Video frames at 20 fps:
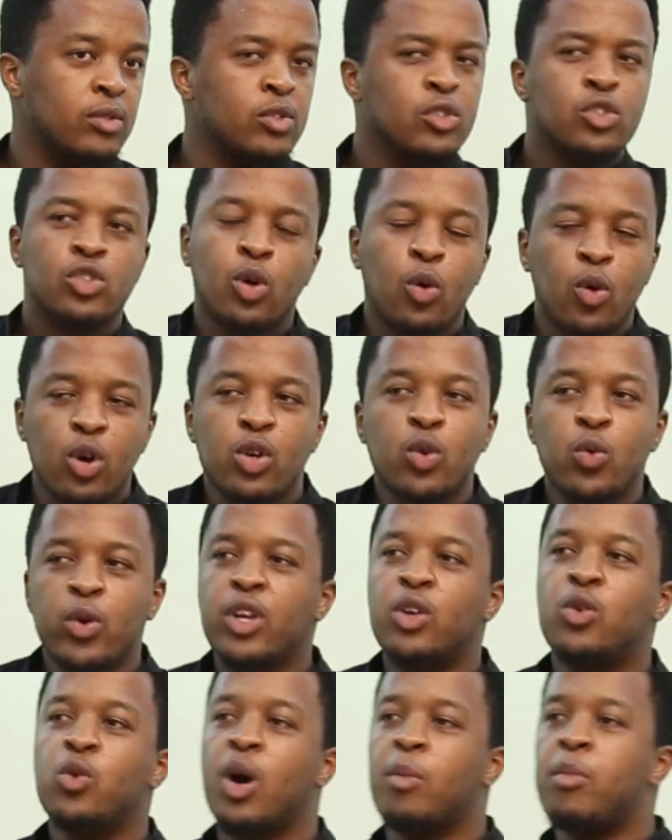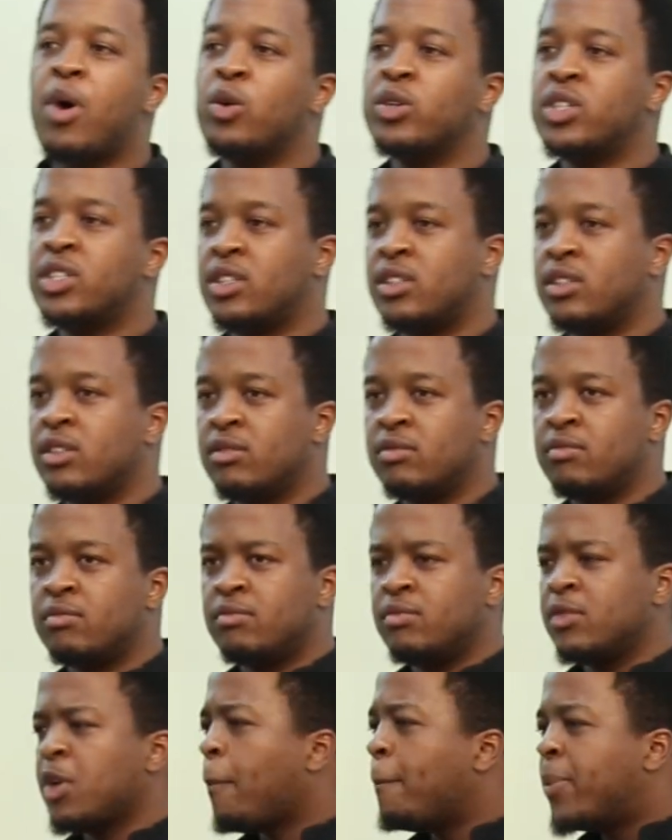So what do we do about it?
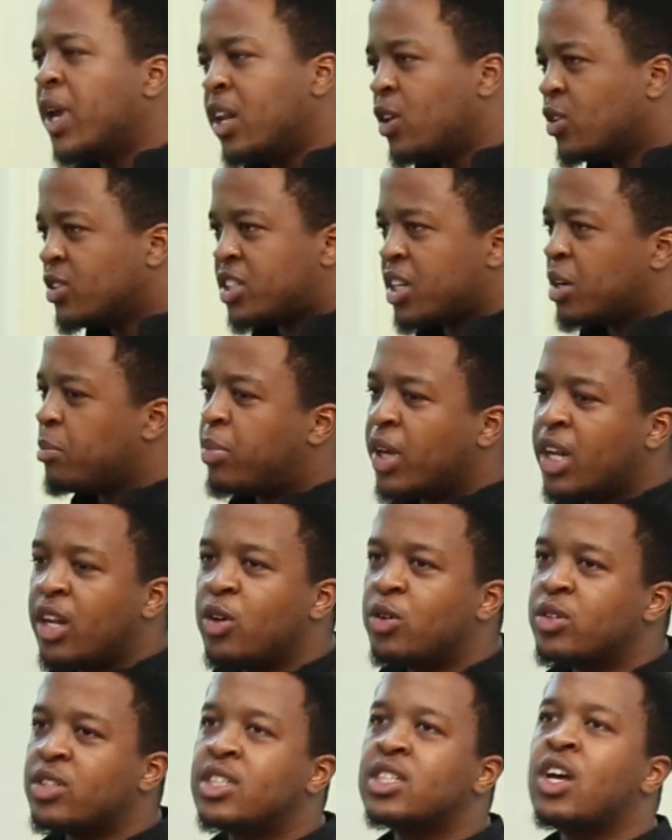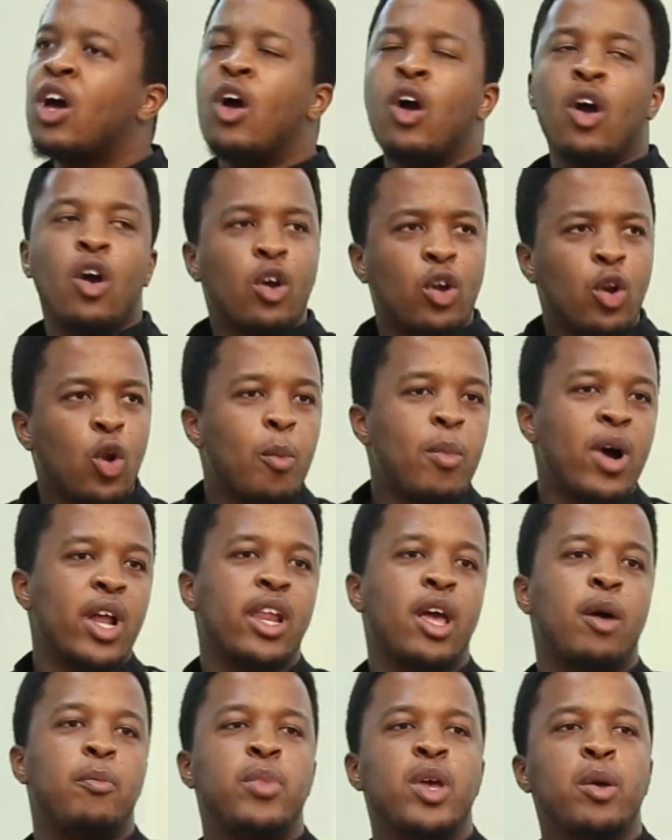Billions and billions
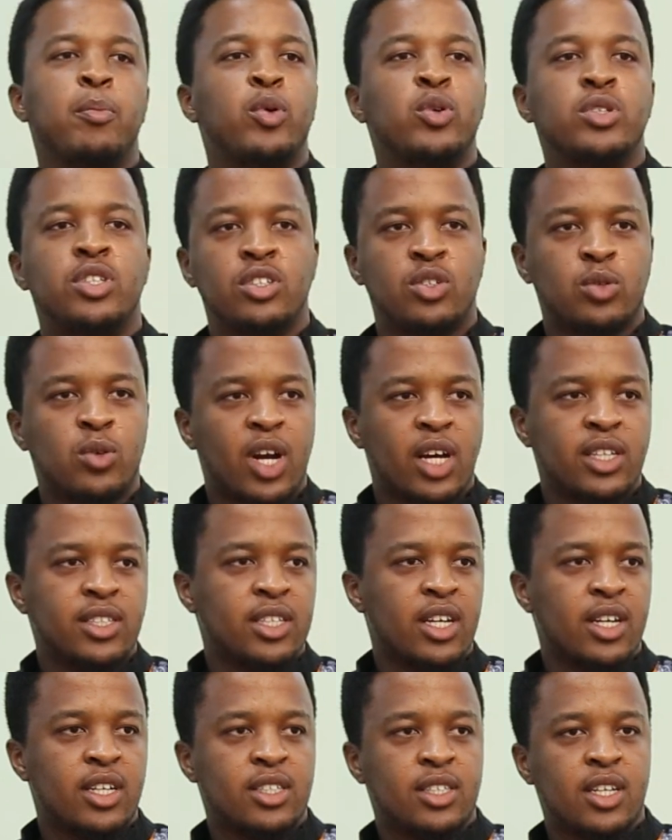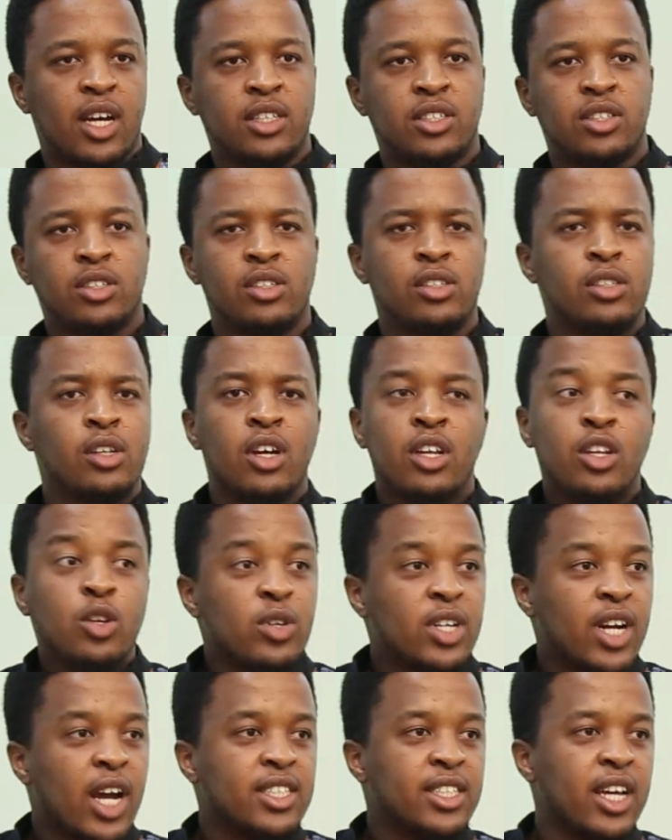globally are being put into cancer research. New
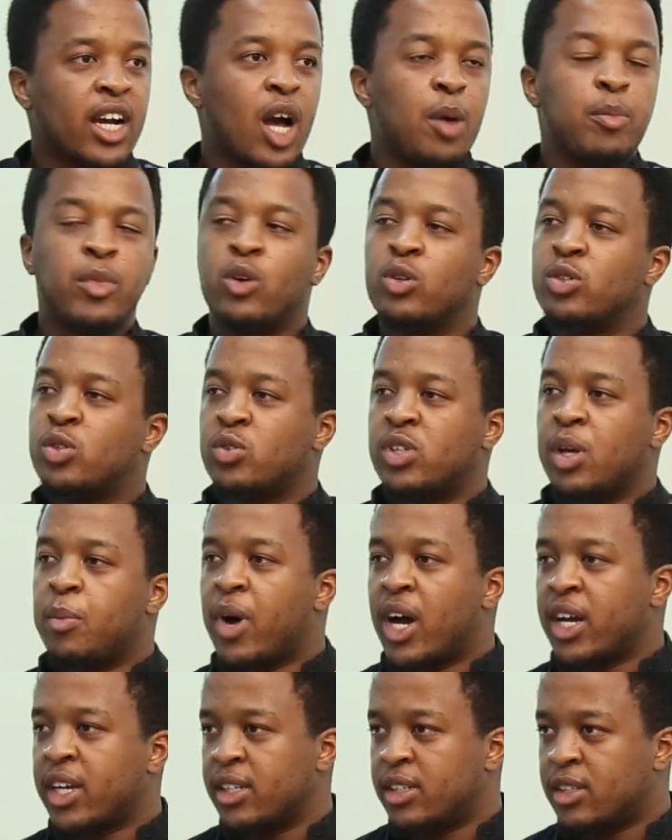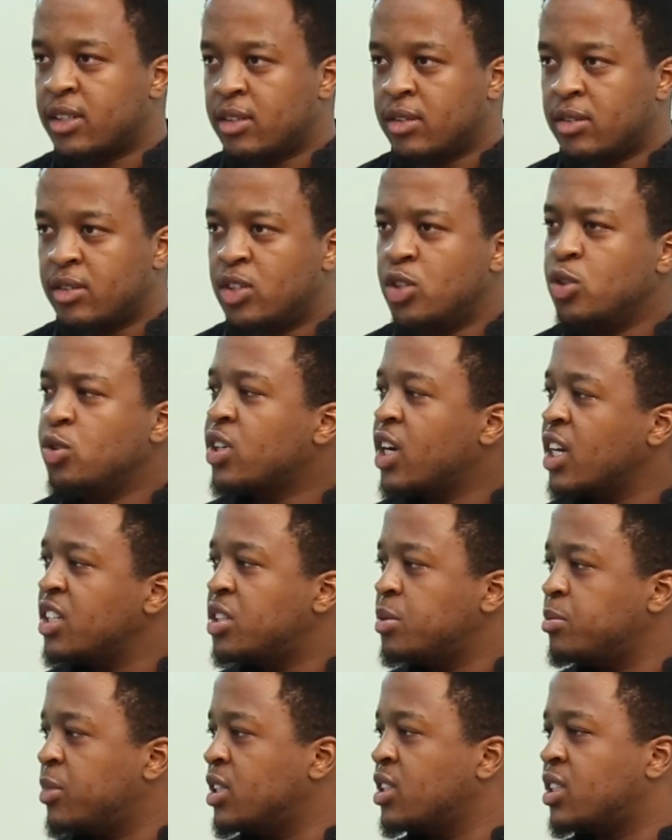drugs are coming onto the market. New
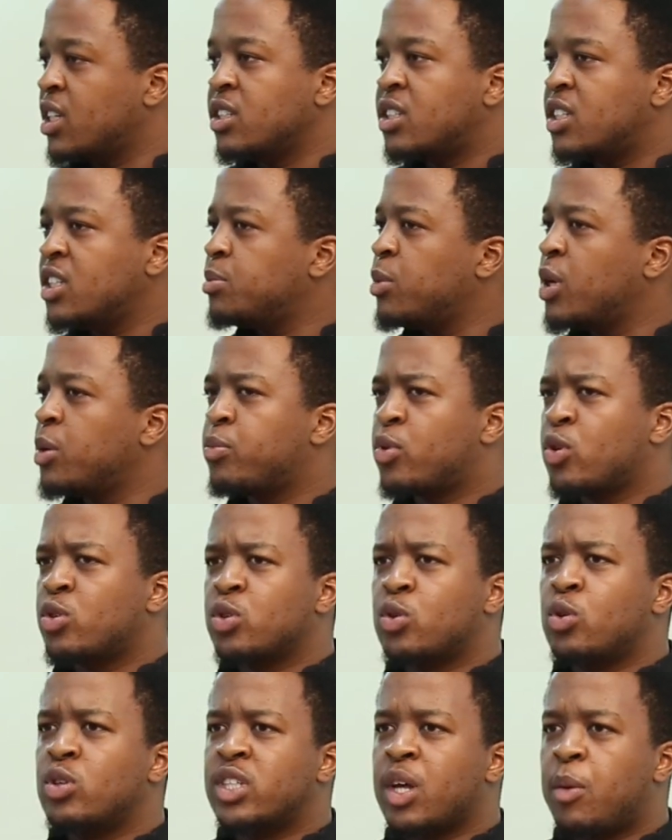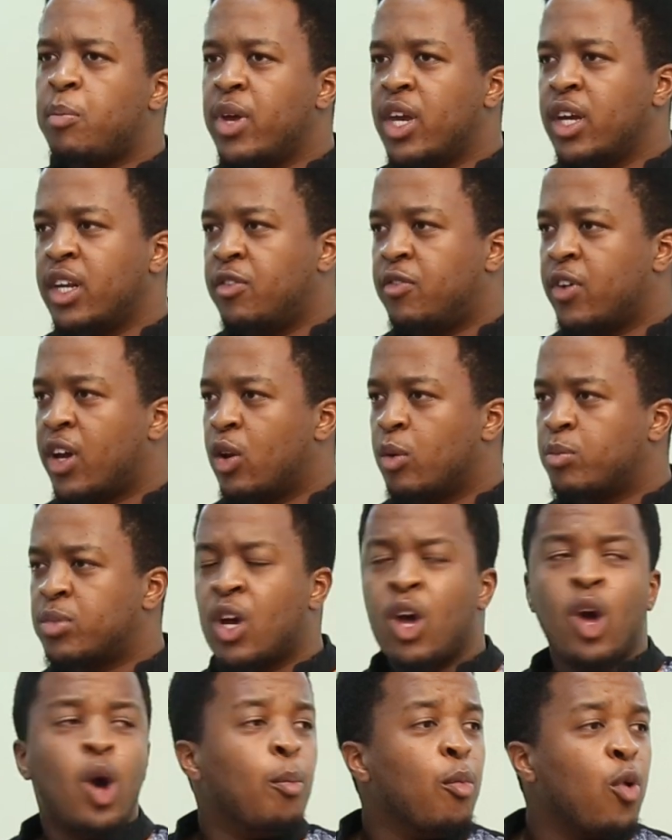regimens and treatment protocols are being developed.
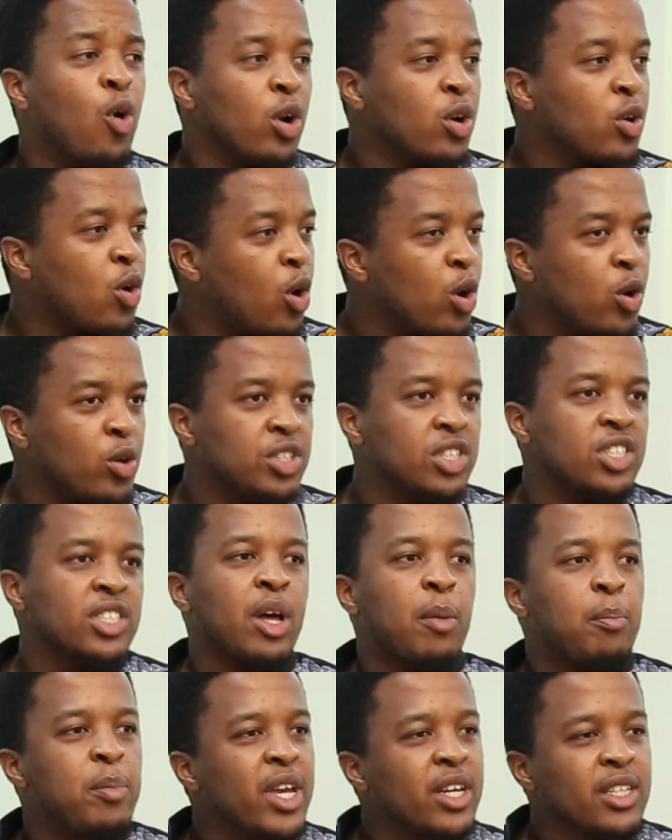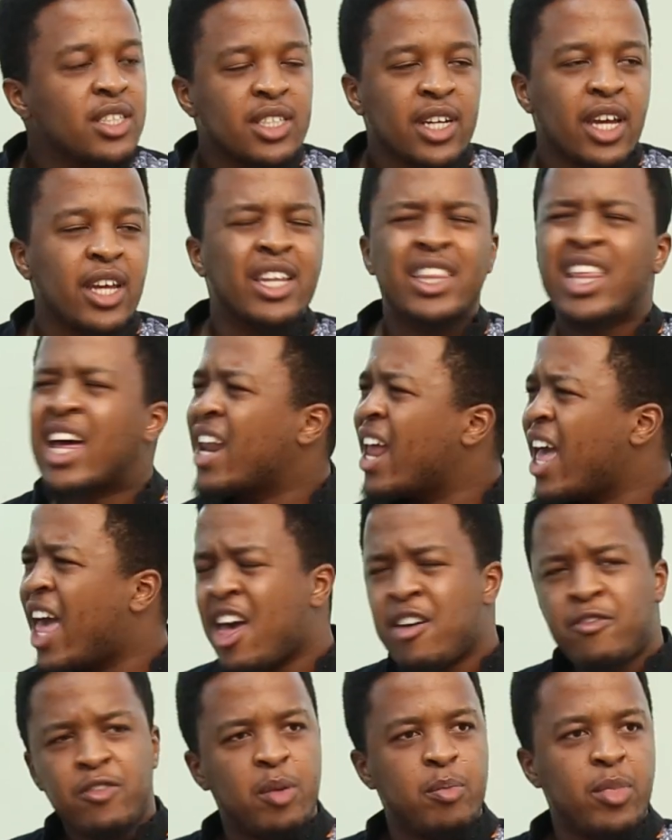More oncologists are being trained than
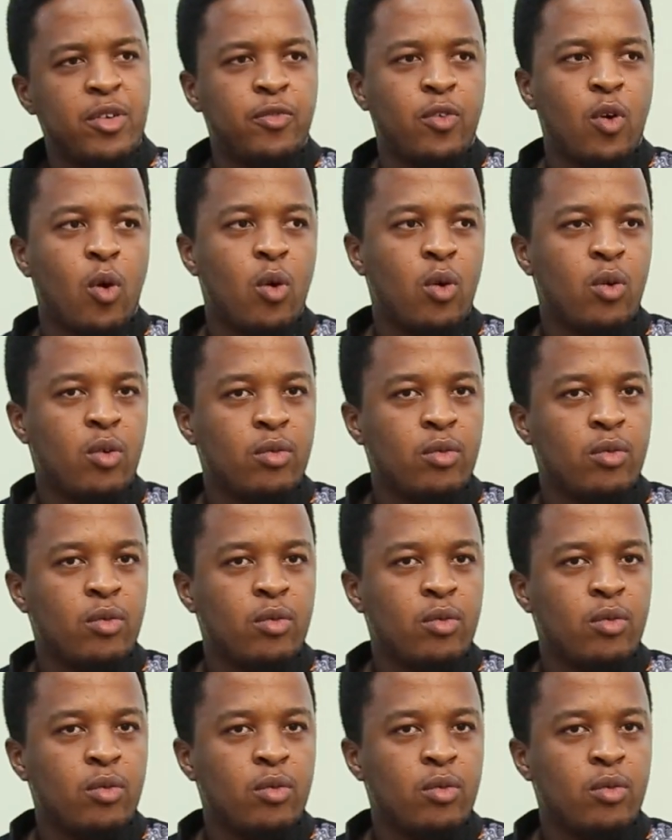ever before.